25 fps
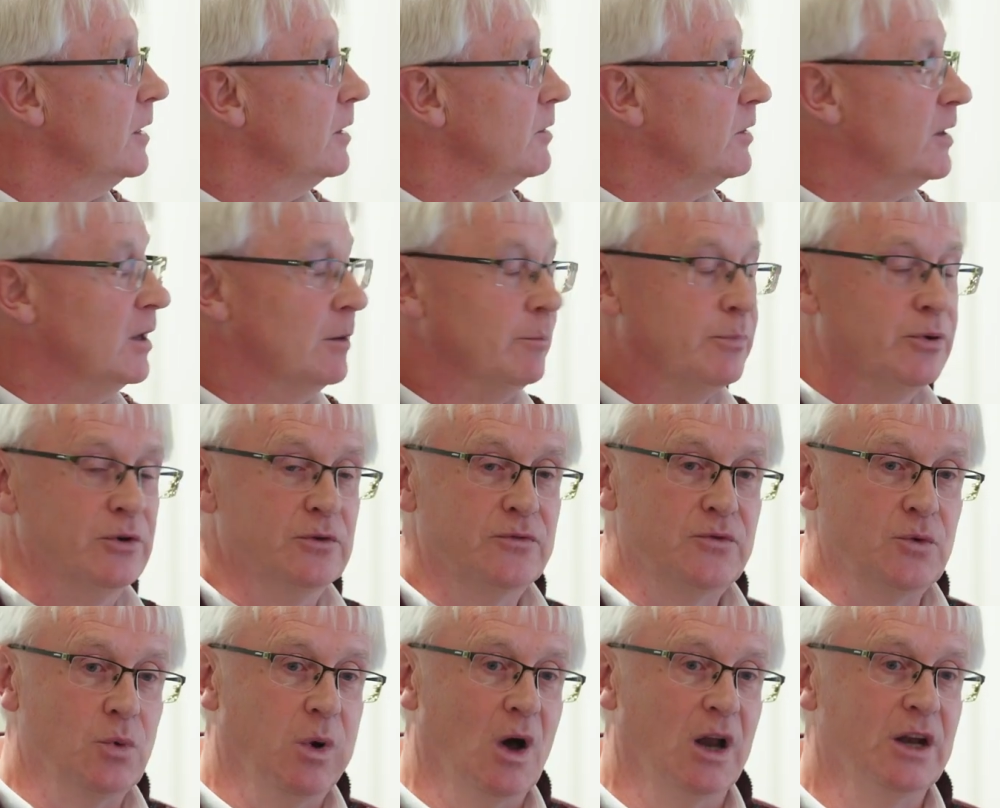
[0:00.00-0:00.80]
They
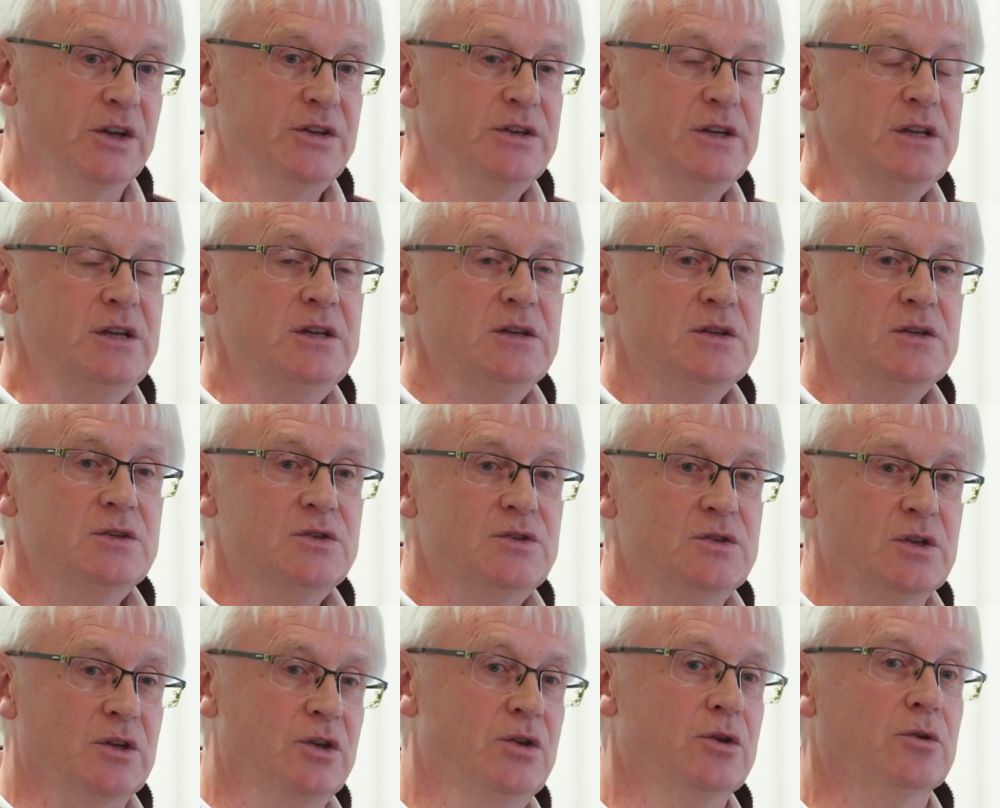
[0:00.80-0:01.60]
improve quality,
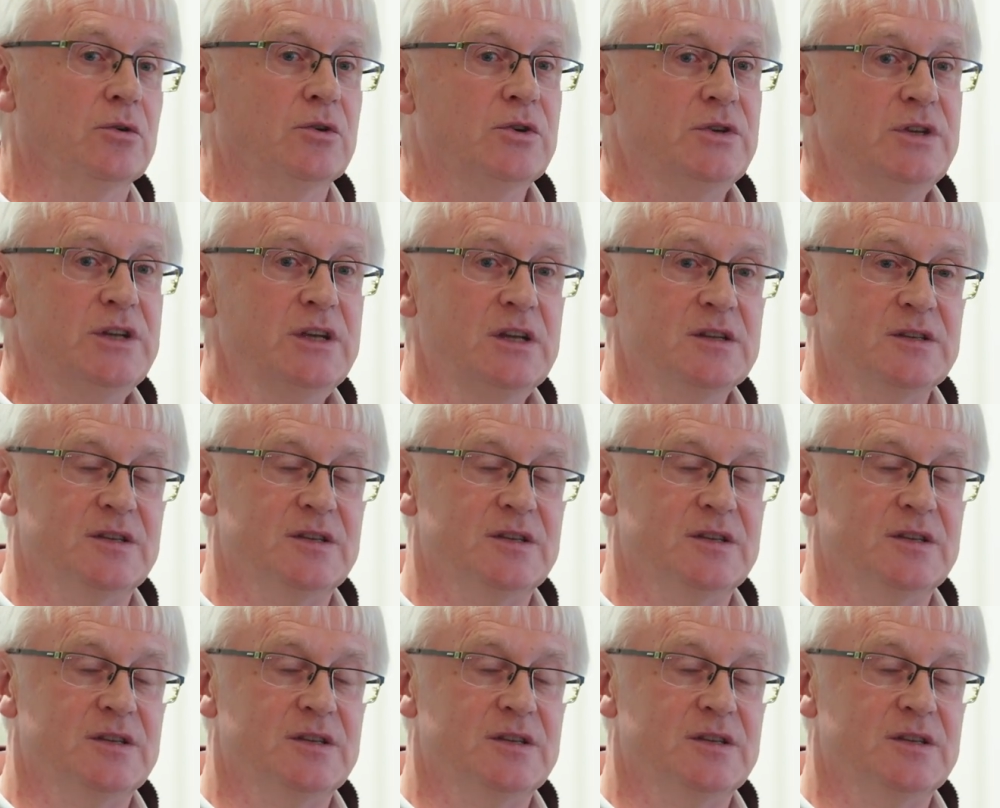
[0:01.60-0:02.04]
security and